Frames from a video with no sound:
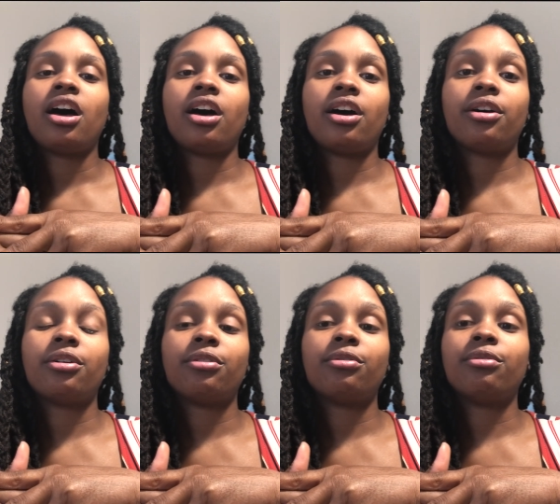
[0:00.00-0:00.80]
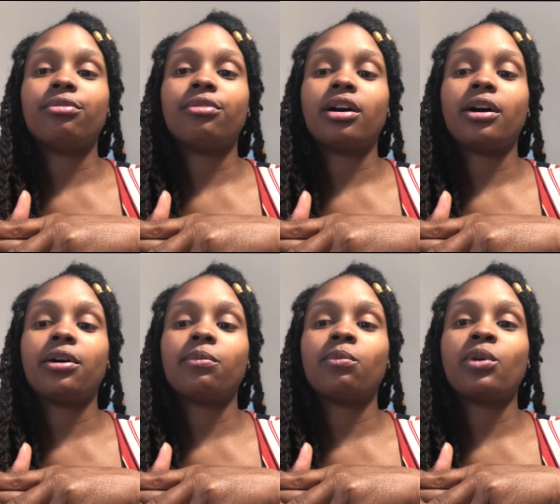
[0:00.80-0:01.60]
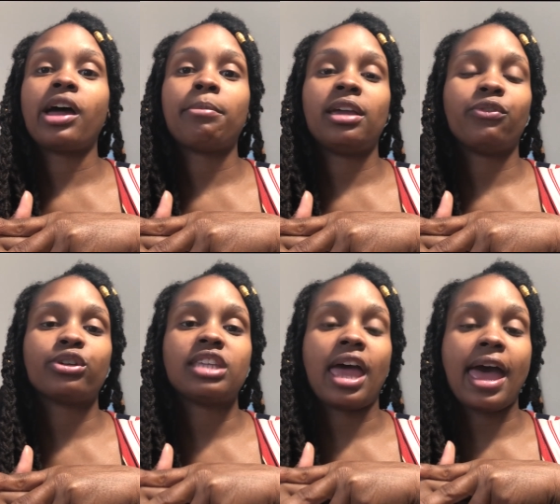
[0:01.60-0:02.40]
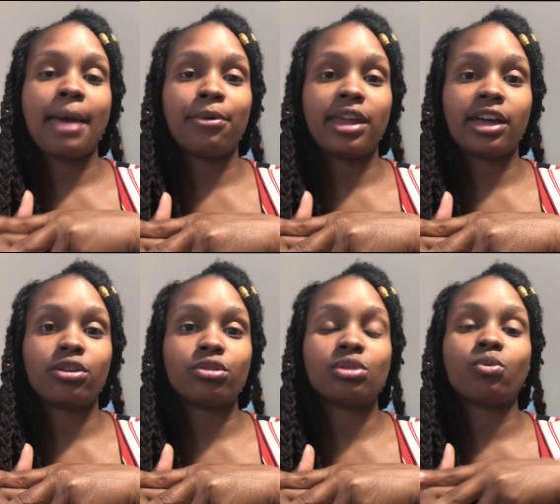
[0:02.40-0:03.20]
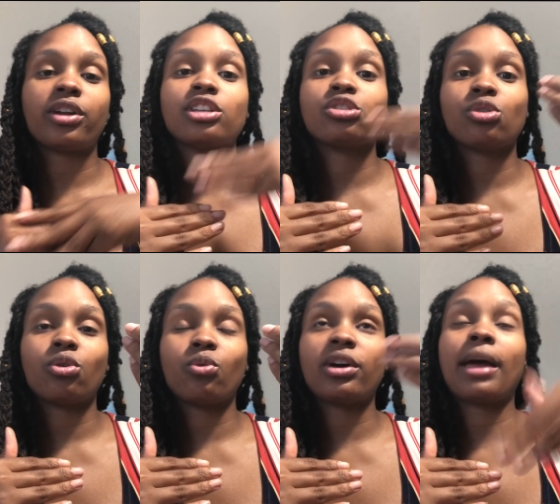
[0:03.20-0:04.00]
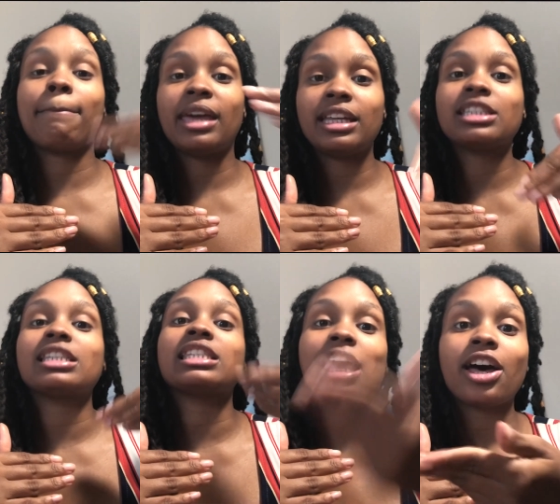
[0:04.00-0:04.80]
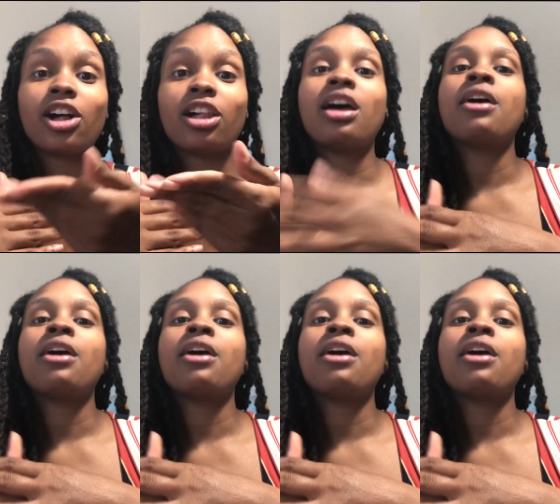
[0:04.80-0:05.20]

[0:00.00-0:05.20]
of what I made for Tabernacles and what I made to sell